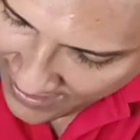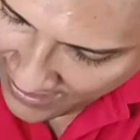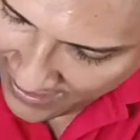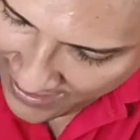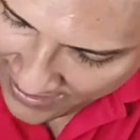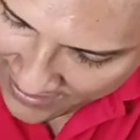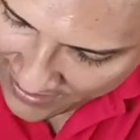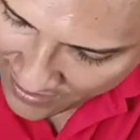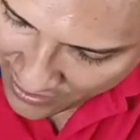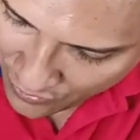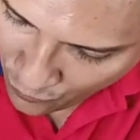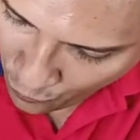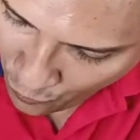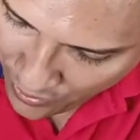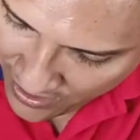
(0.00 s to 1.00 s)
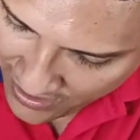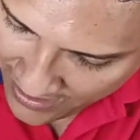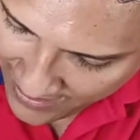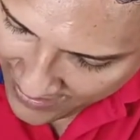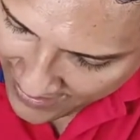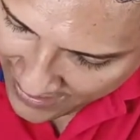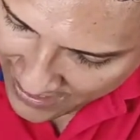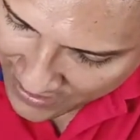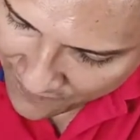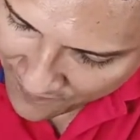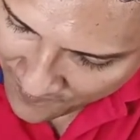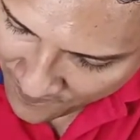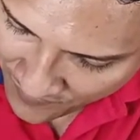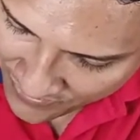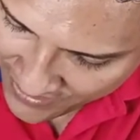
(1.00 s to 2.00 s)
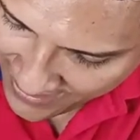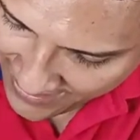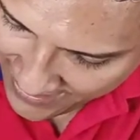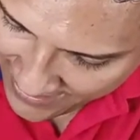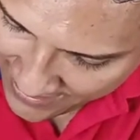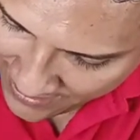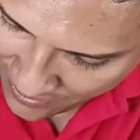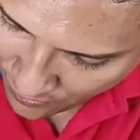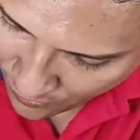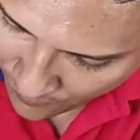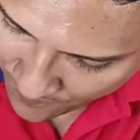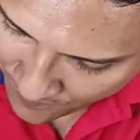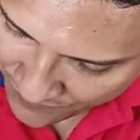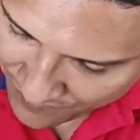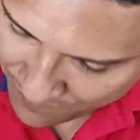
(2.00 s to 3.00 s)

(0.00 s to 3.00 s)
and we have the angle